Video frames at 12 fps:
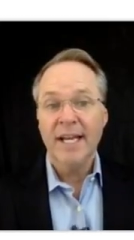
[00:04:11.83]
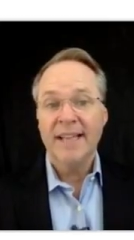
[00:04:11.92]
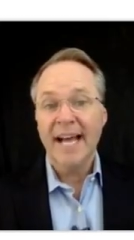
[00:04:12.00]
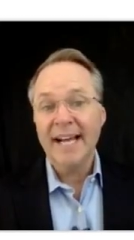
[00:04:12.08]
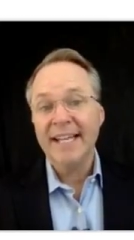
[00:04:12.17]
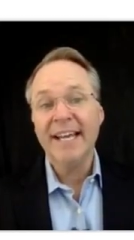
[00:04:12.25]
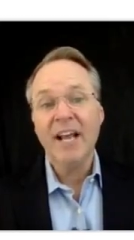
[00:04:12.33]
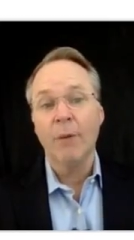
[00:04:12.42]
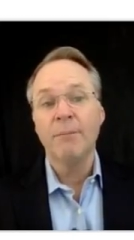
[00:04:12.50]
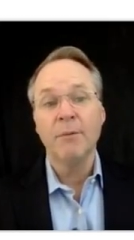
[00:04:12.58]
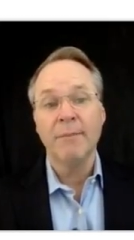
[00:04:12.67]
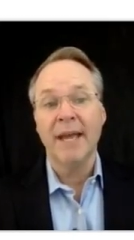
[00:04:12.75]
That can
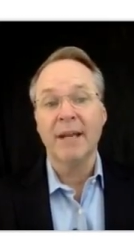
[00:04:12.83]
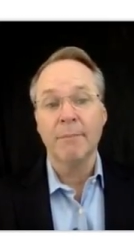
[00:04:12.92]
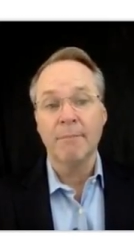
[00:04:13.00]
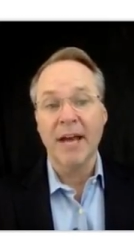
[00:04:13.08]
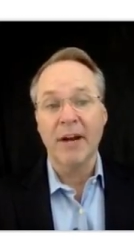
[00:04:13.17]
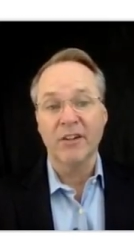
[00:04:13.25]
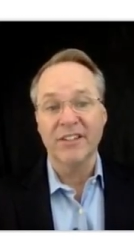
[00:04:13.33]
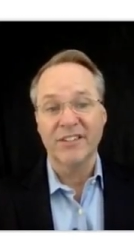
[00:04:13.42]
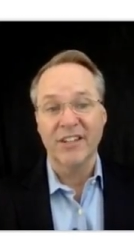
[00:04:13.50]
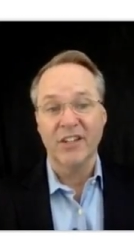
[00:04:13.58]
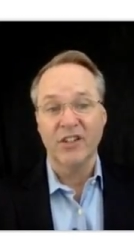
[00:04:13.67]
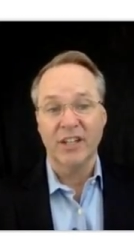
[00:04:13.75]
help you make a better
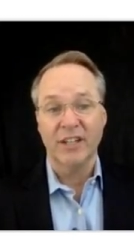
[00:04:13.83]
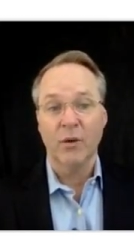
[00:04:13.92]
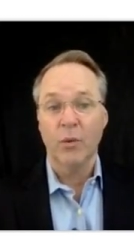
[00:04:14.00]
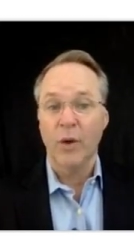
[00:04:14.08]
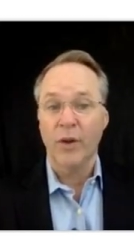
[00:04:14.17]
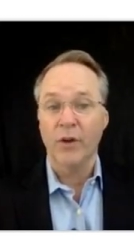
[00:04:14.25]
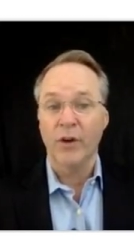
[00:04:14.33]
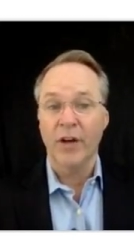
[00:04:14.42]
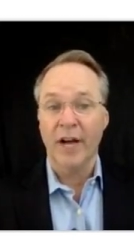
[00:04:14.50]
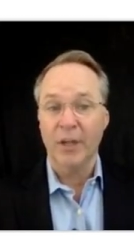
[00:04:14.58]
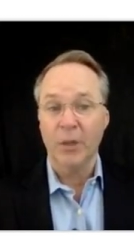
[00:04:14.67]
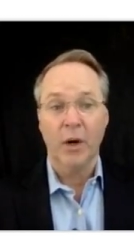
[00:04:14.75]
decision whether or
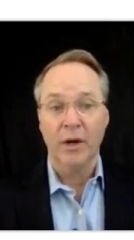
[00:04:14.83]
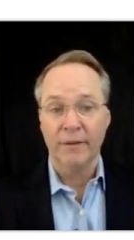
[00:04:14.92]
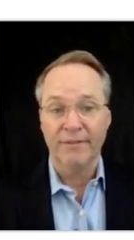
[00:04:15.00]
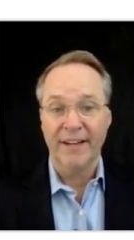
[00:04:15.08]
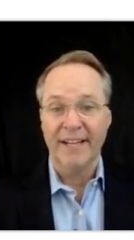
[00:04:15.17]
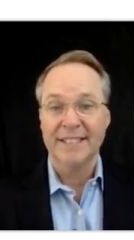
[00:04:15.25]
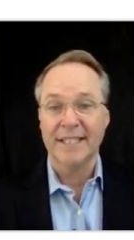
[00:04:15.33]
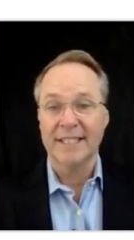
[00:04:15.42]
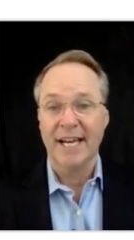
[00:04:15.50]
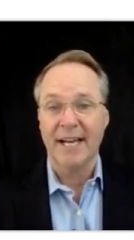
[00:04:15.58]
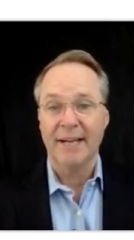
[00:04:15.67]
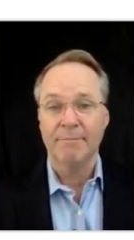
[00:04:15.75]
not you want to invest the
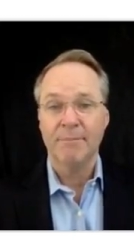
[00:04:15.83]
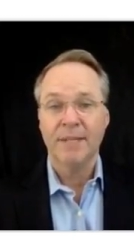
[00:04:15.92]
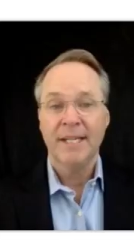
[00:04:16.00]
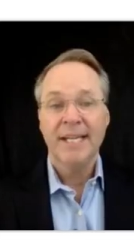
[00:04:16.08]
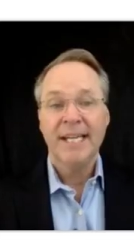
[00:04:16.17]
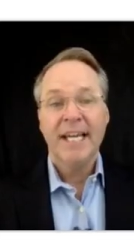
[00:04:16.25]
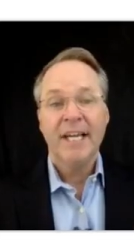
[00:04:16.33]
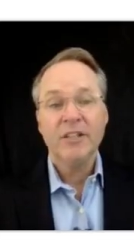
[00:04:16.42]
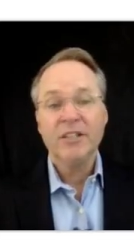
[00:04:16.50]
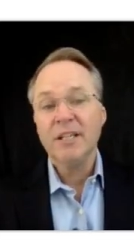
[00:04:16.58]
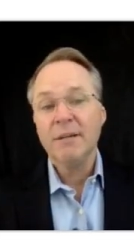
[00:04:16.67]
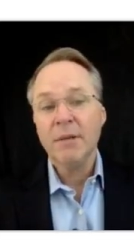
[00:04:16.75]
time.
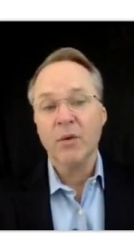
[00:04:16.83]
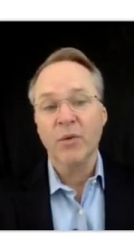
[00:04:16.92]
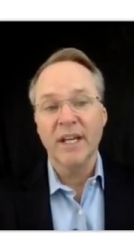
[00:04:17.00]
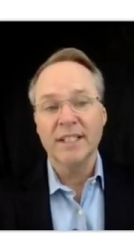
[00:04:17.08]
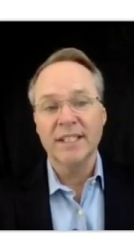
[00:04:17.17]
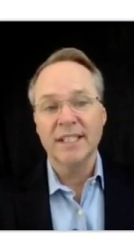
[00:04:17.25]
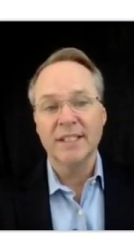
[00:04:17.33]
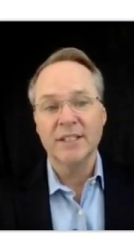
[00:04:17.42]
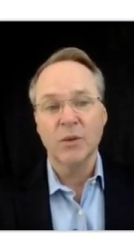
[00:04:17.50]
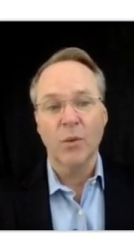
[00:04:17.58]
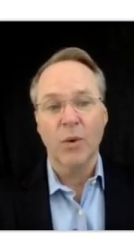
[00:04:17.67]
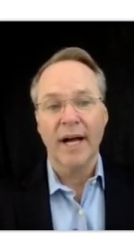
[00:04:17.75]
Here's some of the reasons
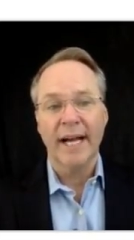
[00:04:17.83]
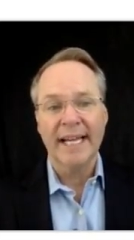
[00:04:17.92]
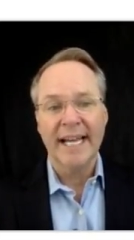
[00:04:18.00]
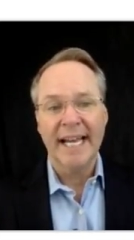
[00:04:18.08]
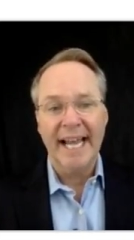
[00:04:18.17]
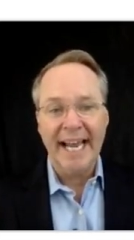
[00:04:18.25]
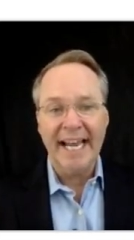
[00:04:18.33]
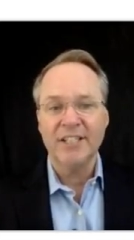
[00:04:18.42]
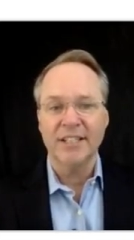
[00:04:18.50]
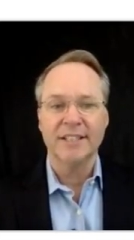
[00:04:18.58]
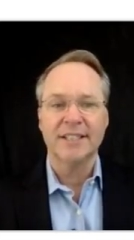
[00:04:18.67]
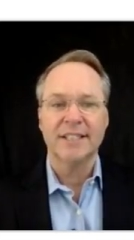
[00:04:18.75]
why
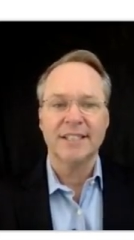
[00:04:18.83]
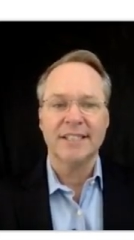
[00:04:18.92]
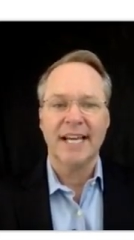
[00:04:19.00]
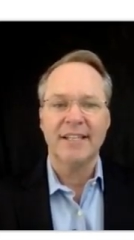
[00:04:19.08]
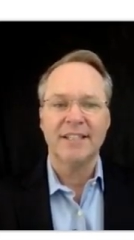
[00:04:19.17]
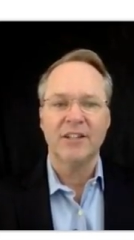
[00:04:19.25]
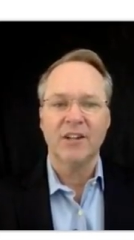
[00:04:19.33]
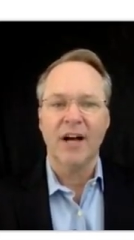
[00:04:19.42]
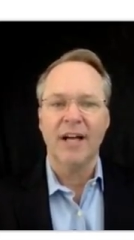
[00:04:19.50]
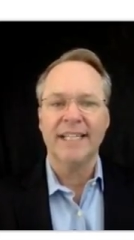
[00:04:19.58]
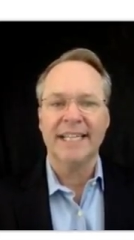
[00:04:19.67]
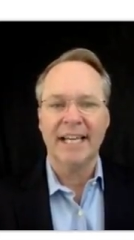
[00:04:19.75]
agents tend to
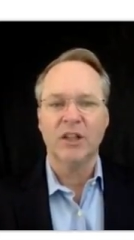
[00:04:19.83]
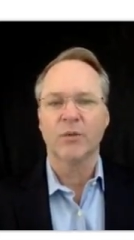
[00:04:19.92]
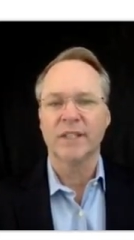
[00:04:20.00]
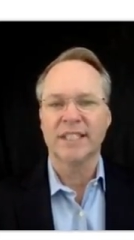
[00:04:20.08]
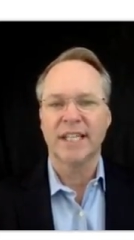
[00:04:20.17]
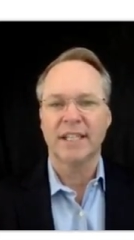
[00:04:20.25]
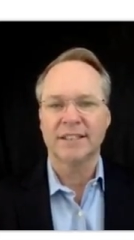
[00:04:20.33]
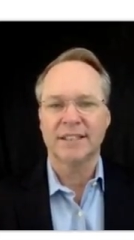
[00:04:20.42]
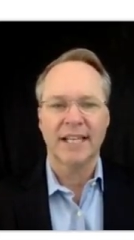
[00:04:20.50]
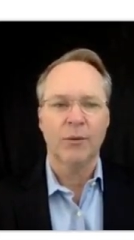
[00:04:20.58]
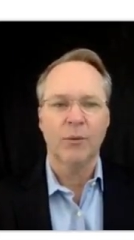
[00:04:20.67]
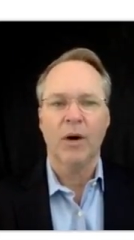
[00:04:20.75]
not get the results
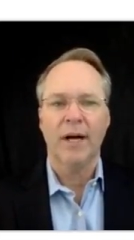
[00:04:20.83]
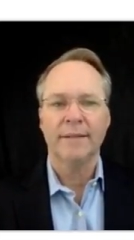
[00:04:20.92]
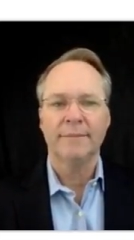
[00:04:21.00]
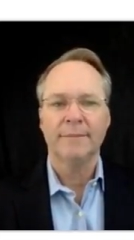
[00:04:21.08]
they want.